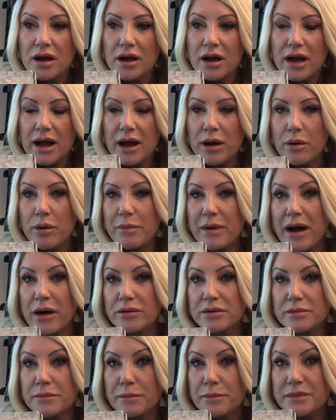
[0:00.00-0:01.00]
How
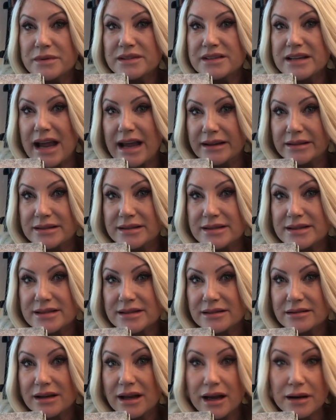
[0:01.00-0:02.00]
about dance
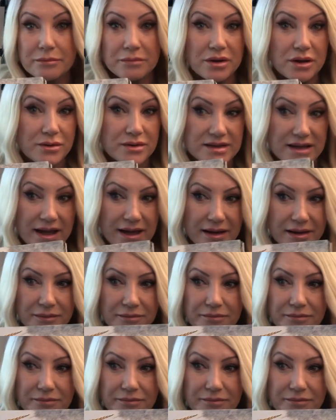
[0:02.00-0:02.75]
and music?